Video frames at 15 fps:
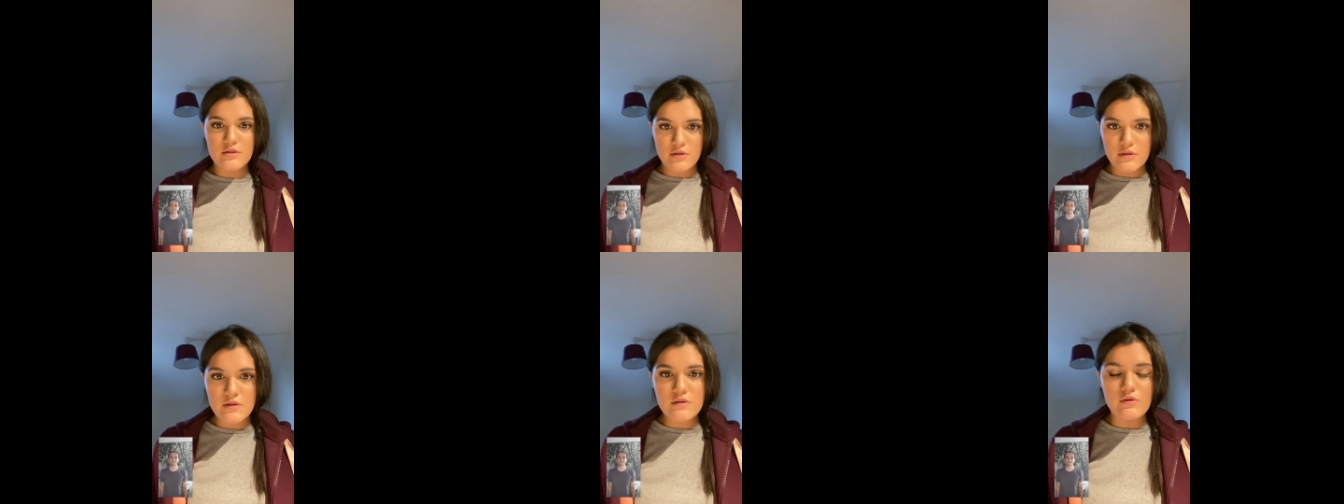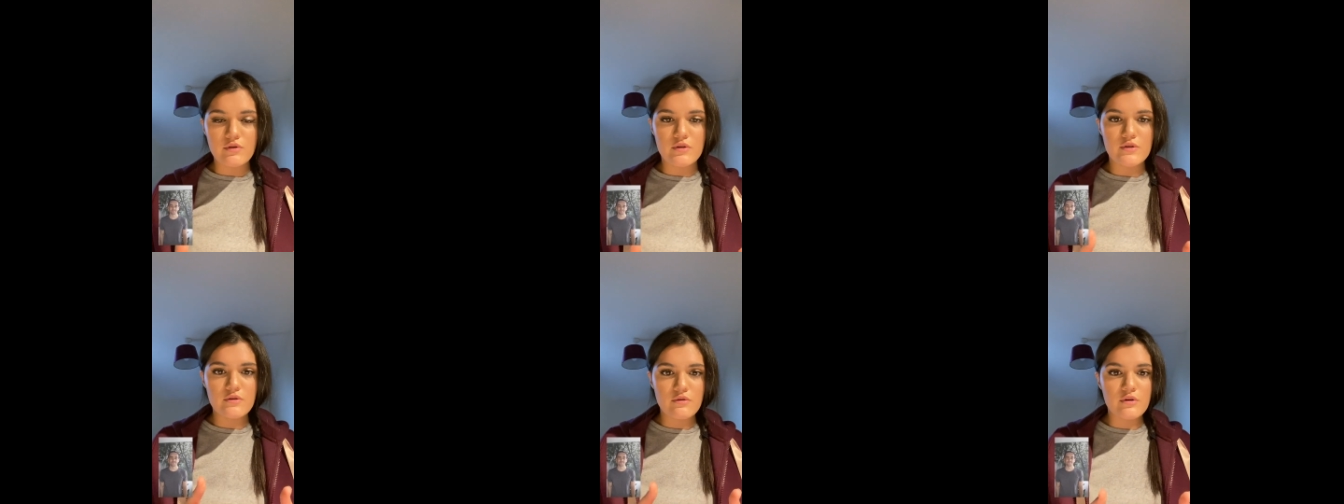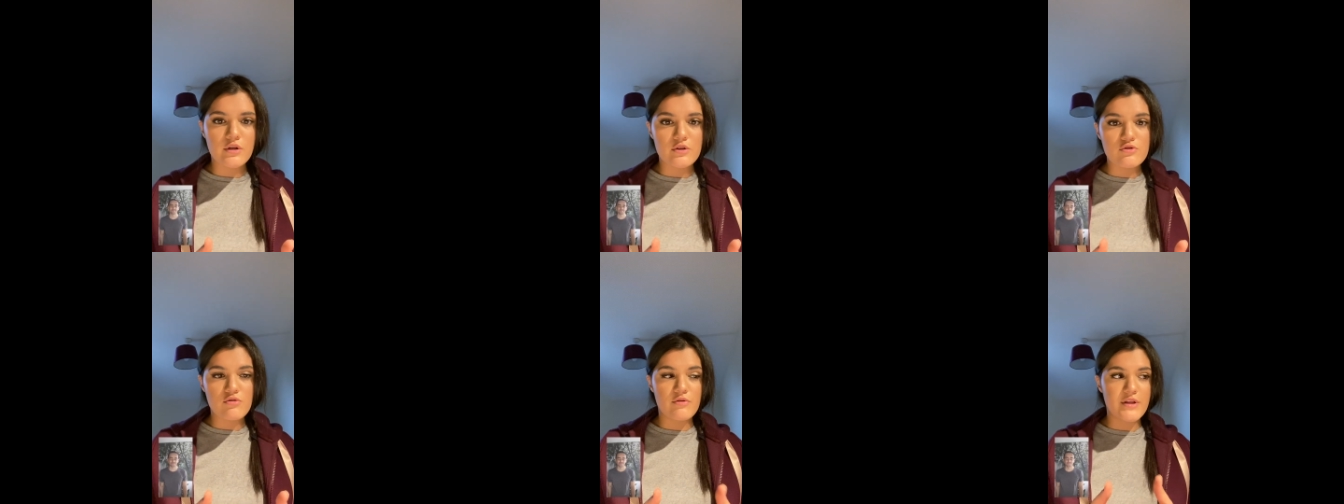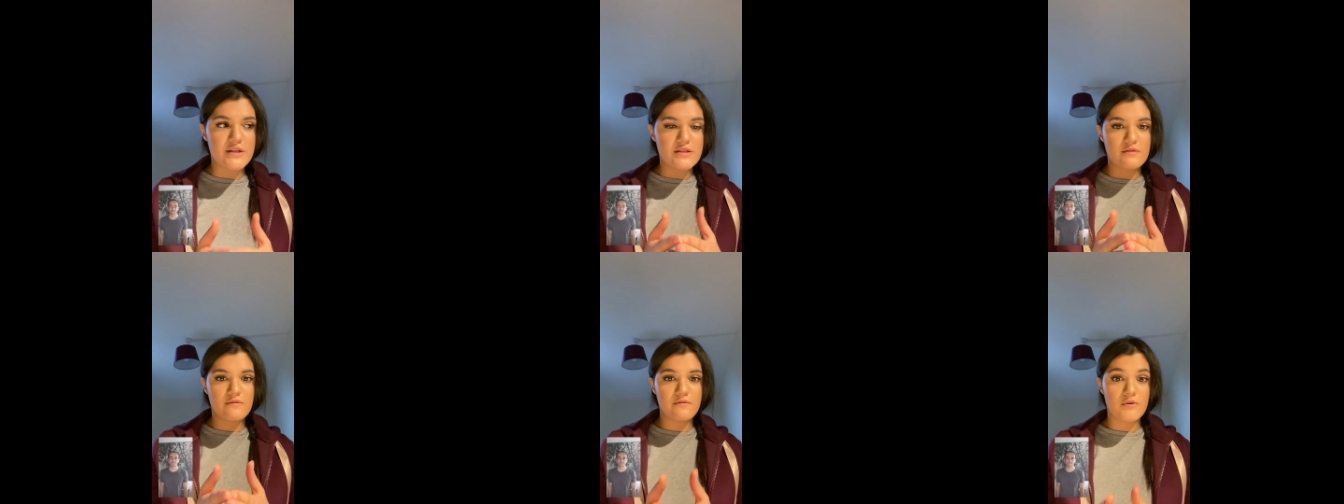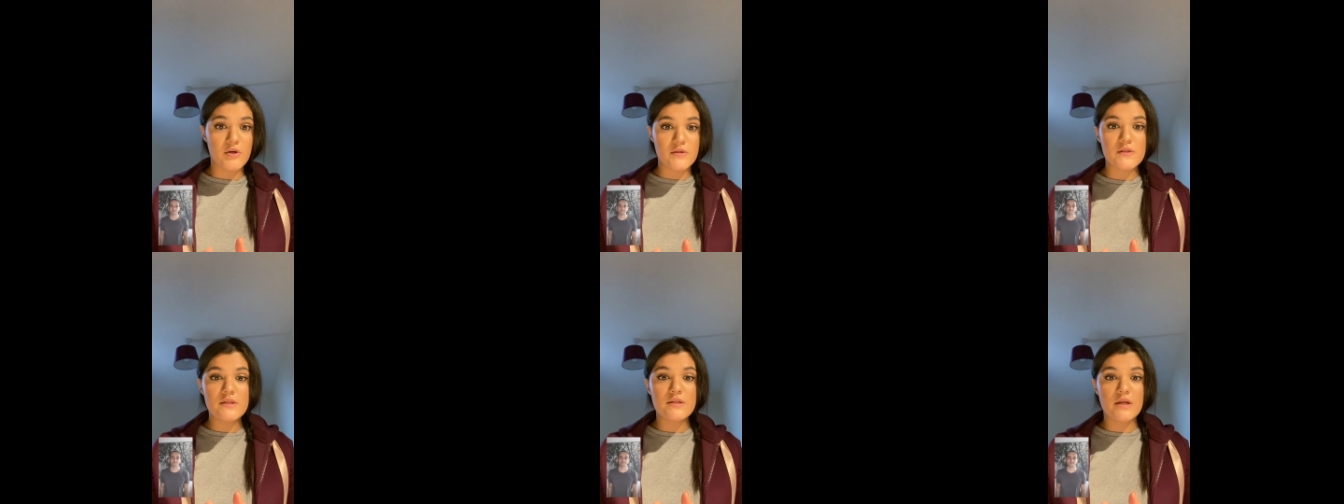Just as long as you're in control, that's the
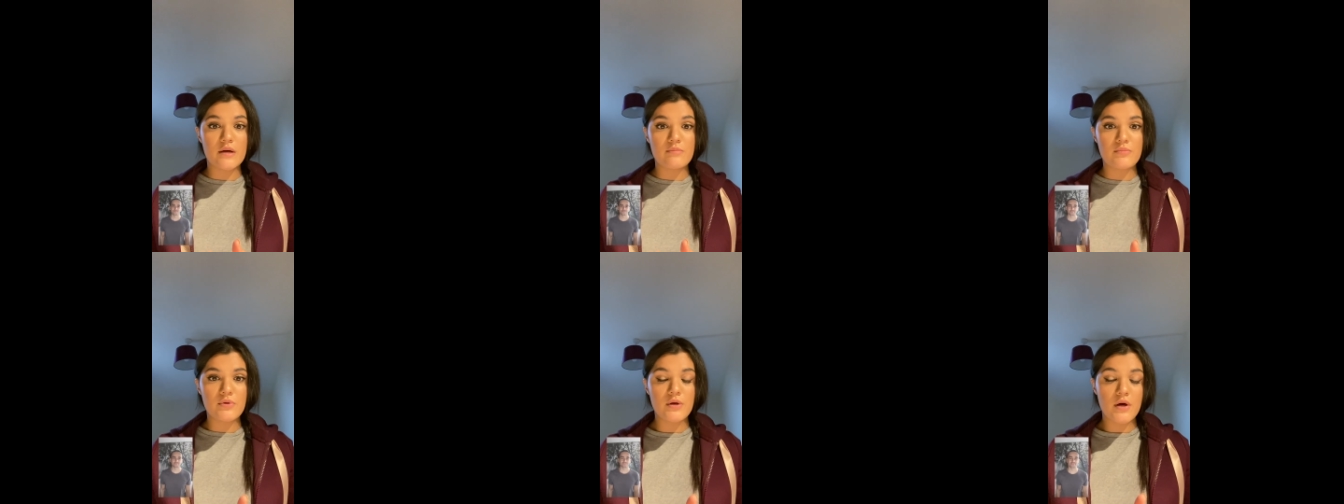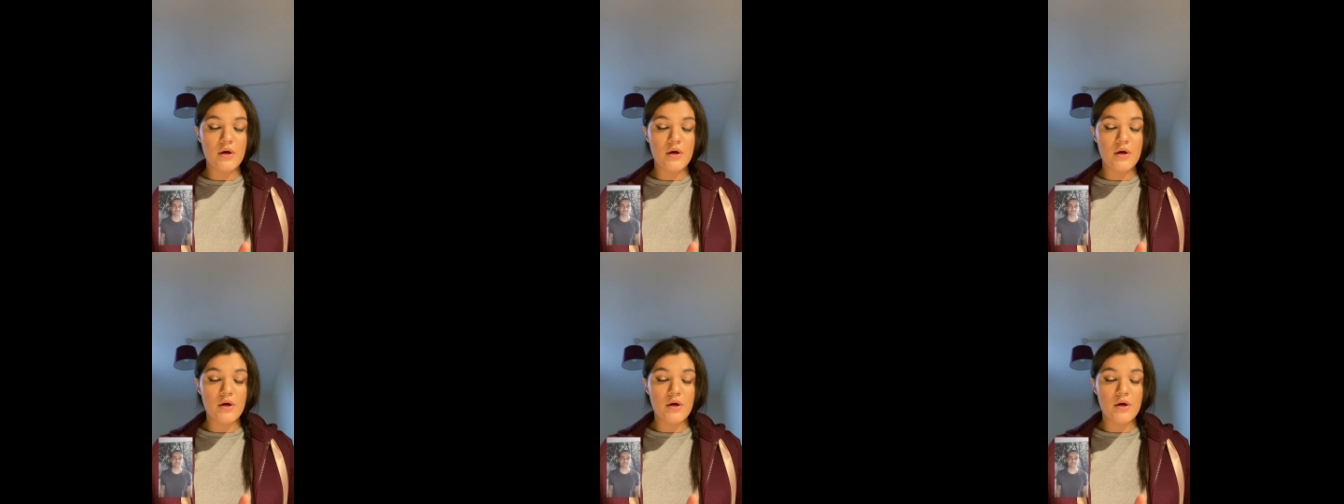first step